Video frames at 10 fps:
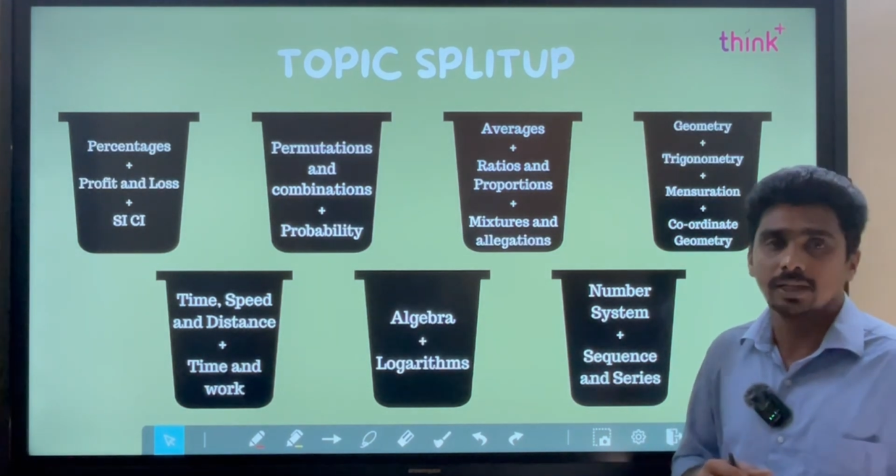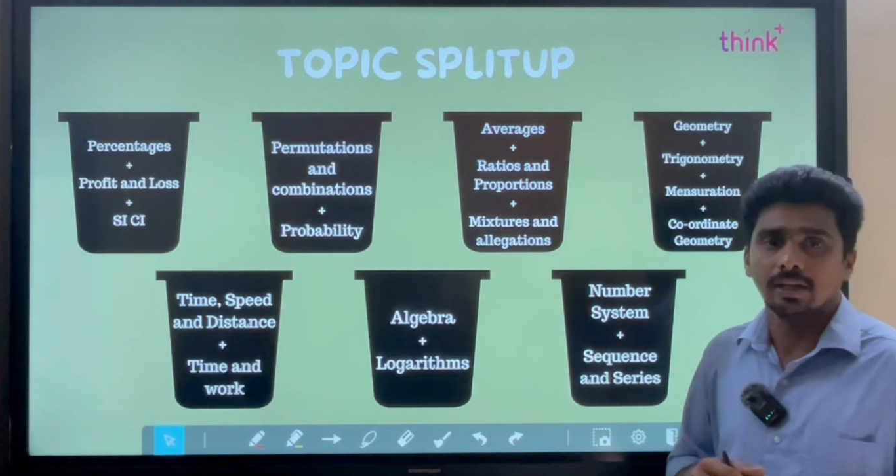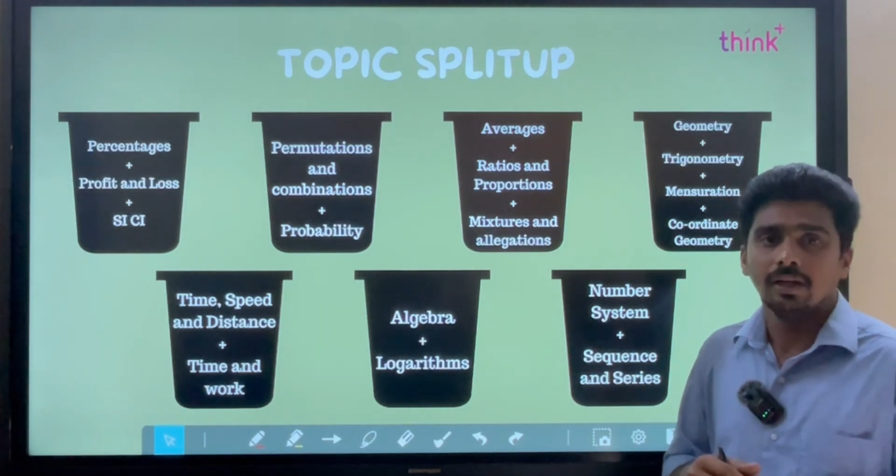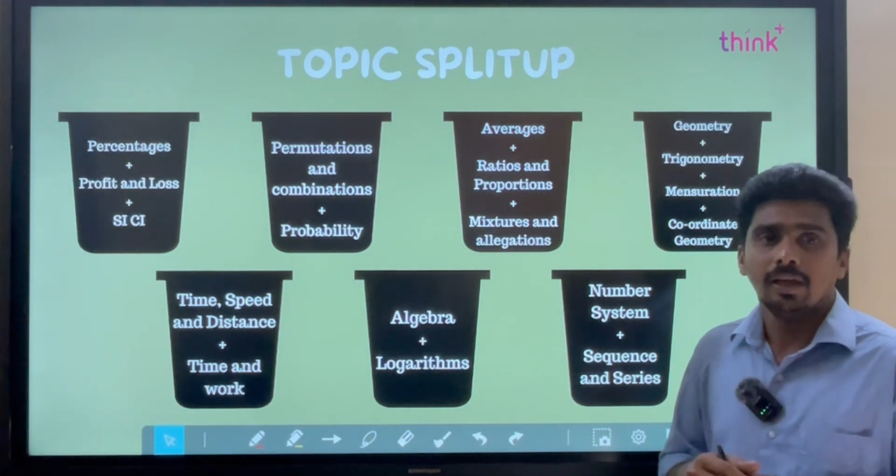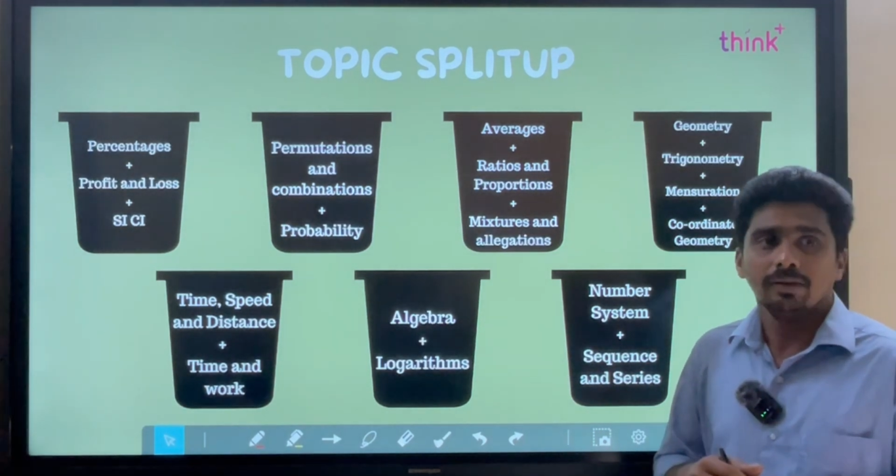
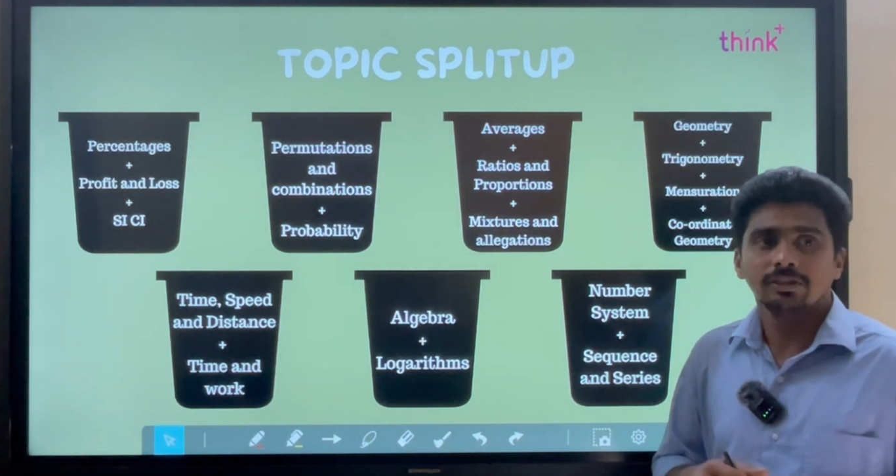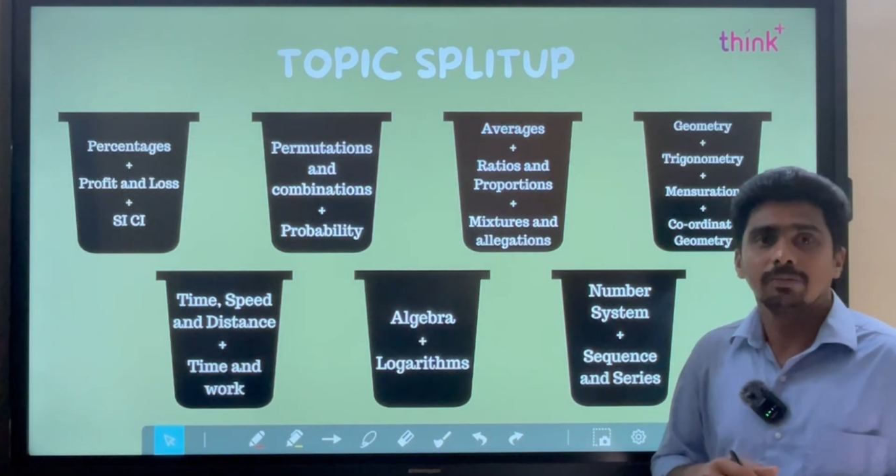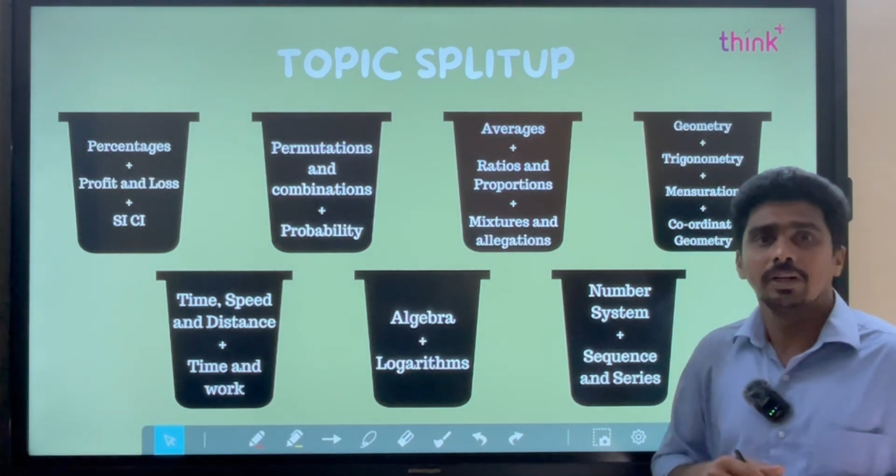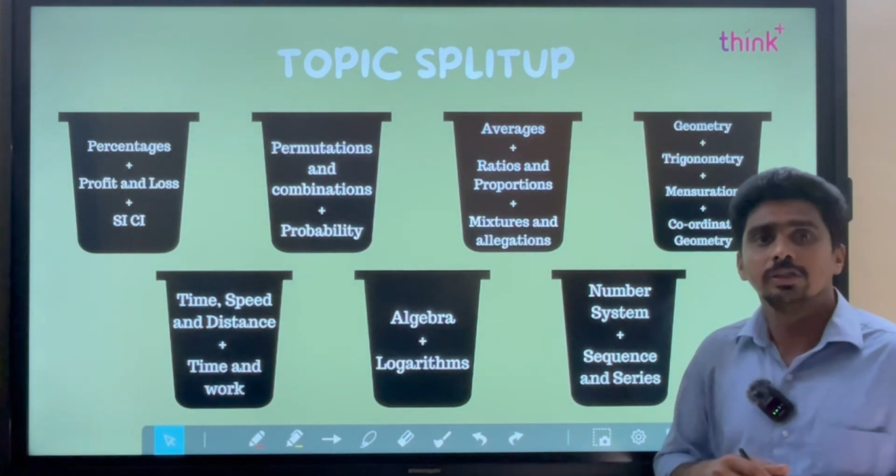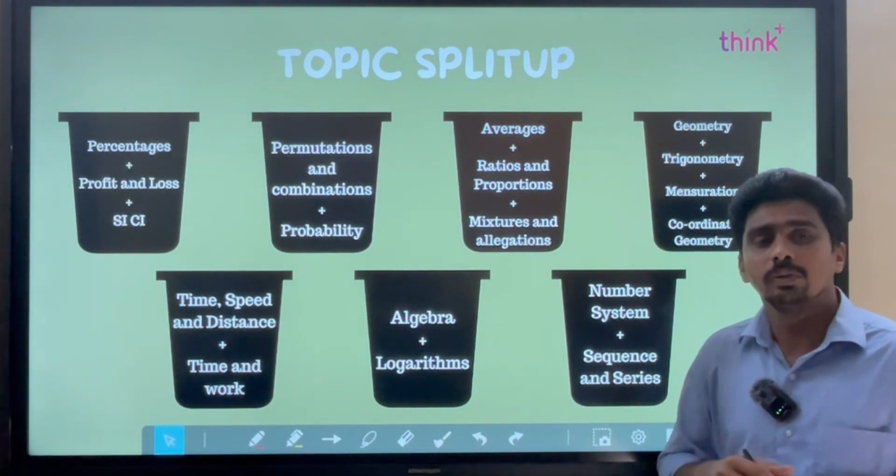if someone is
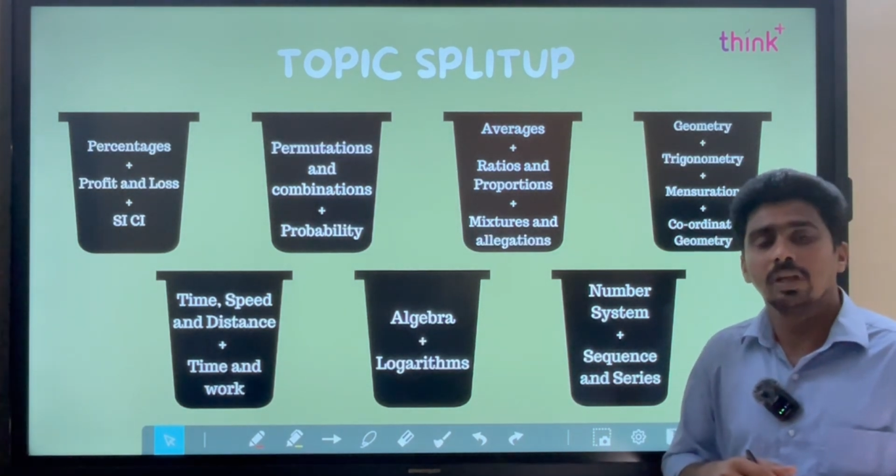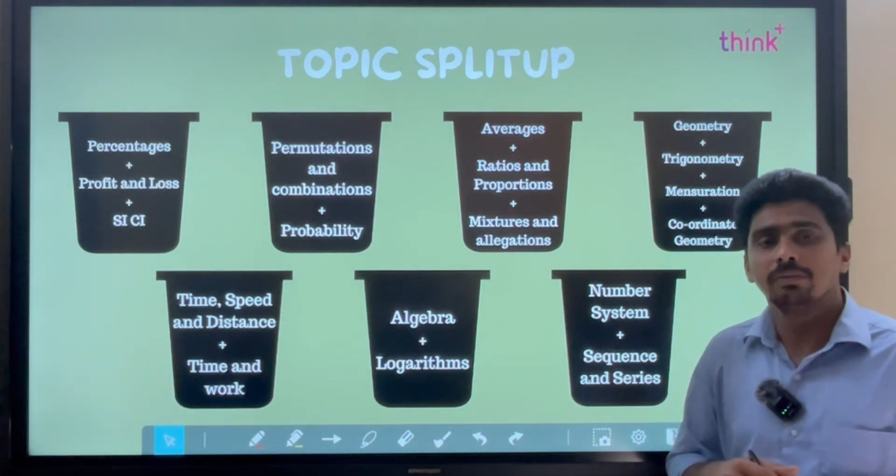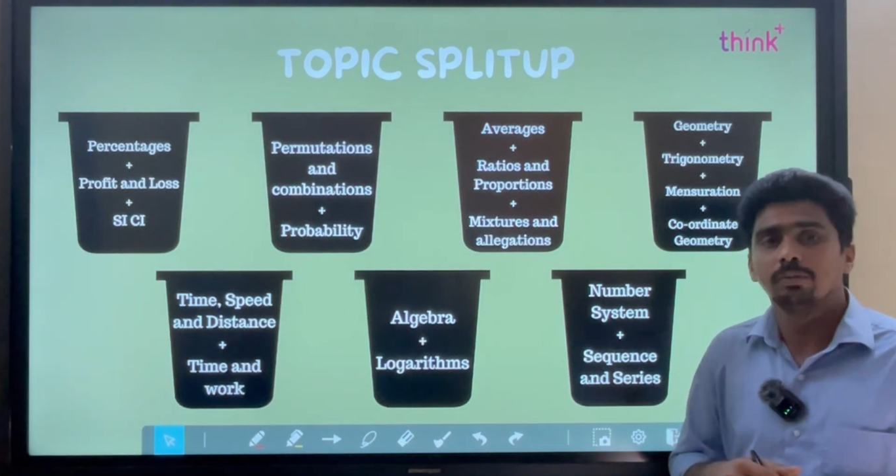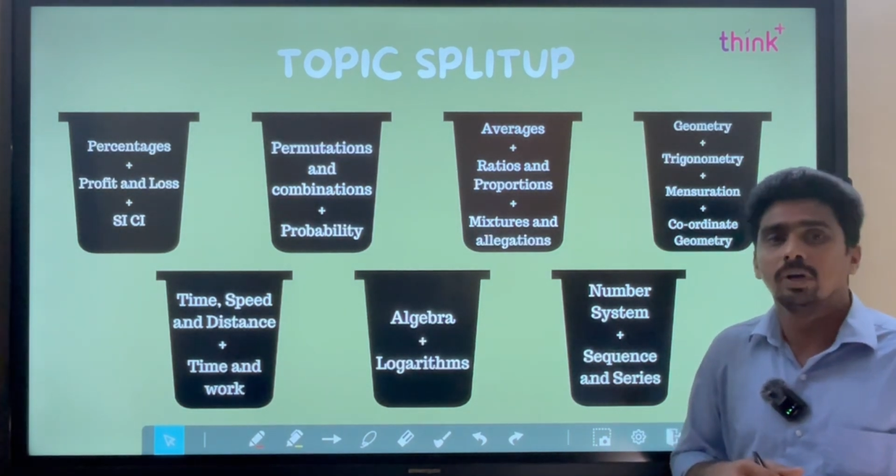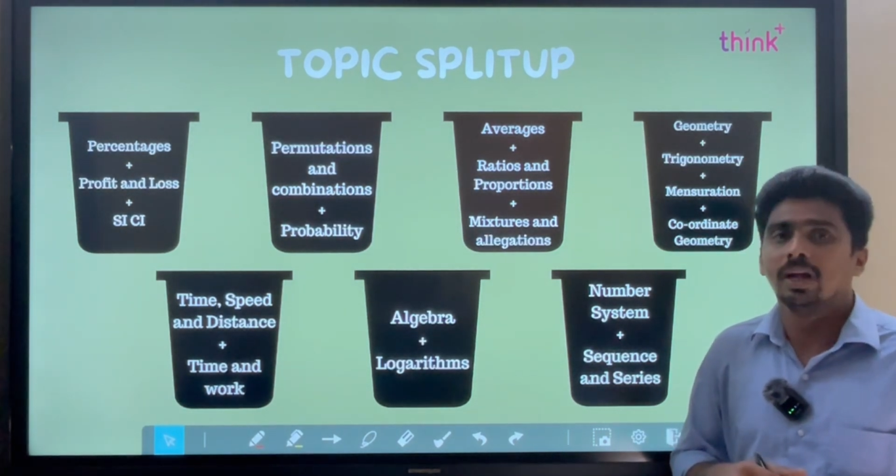looking for
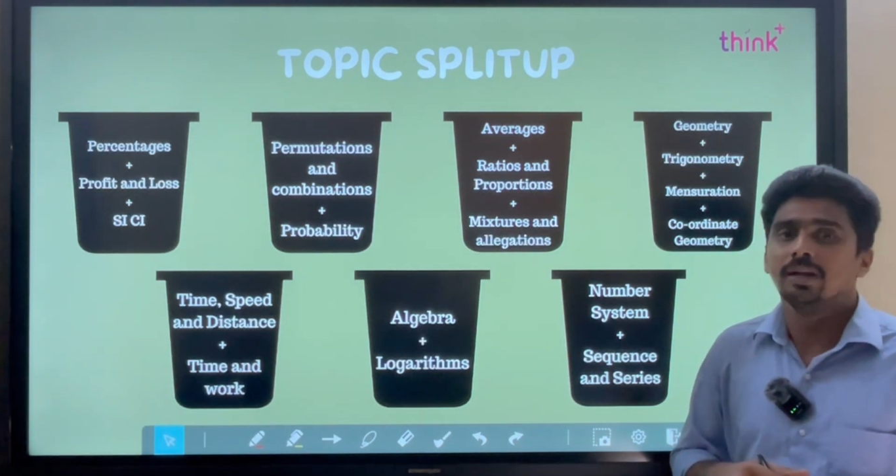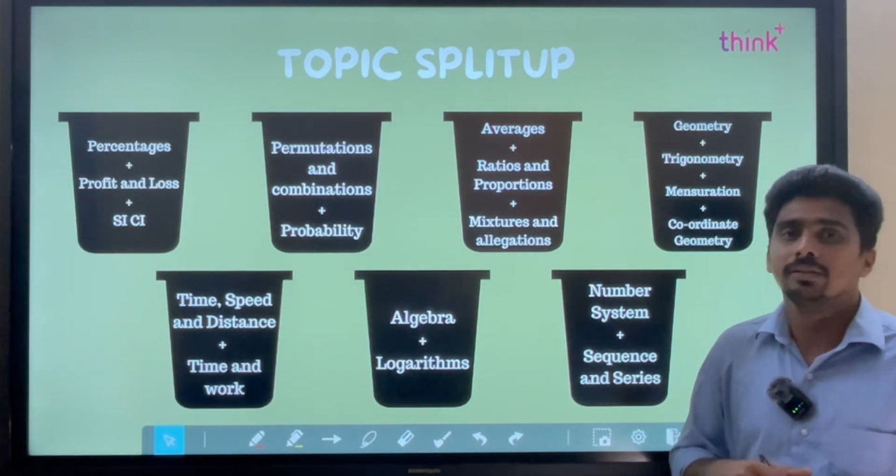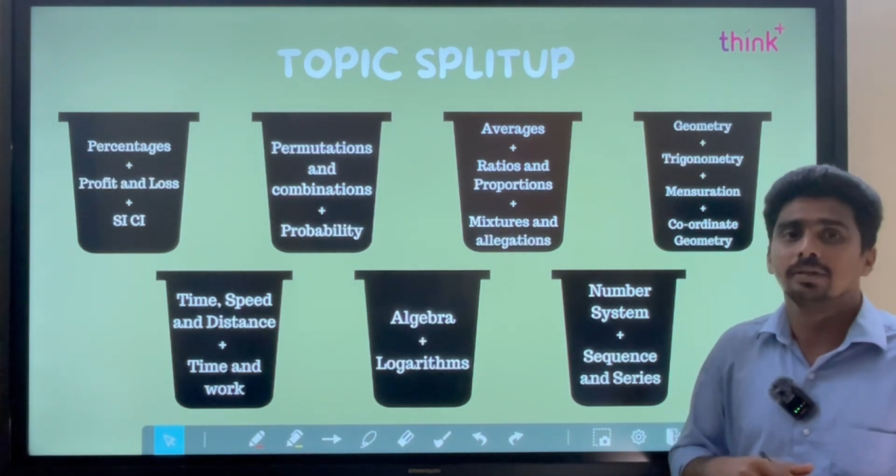130